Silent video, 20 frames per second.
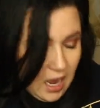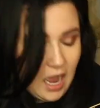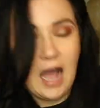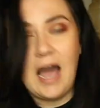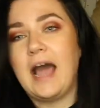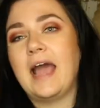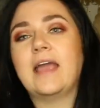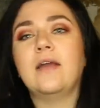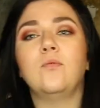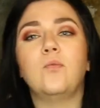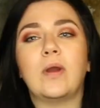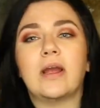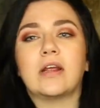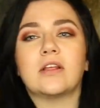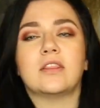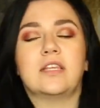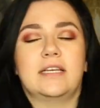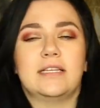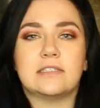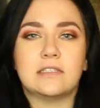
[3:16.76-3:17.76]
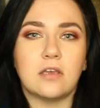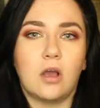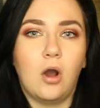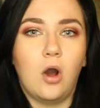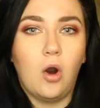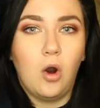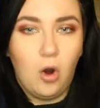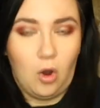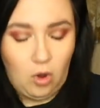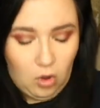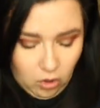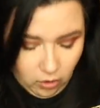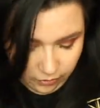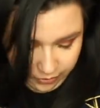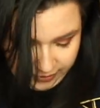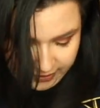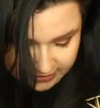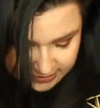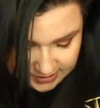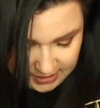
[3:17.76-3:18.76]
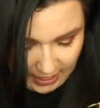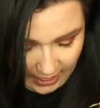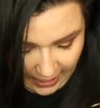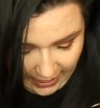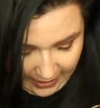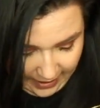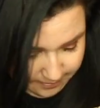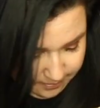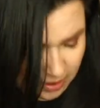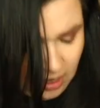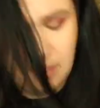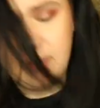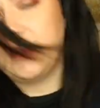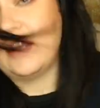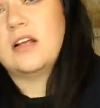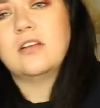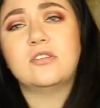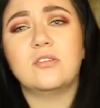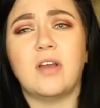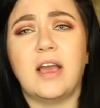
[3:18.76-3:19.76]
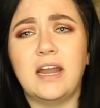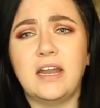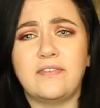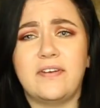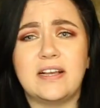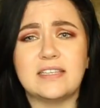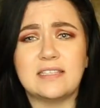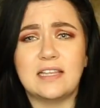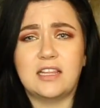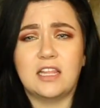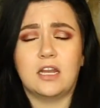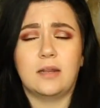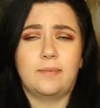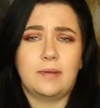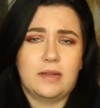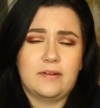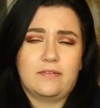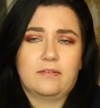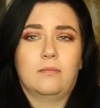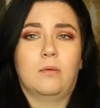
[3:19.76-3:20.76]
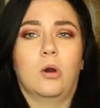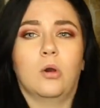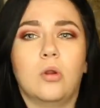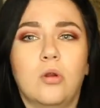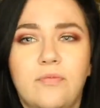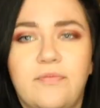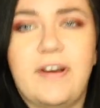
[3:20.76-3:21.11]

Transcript: I wear this all the time. It also kind of has a little bit of a moto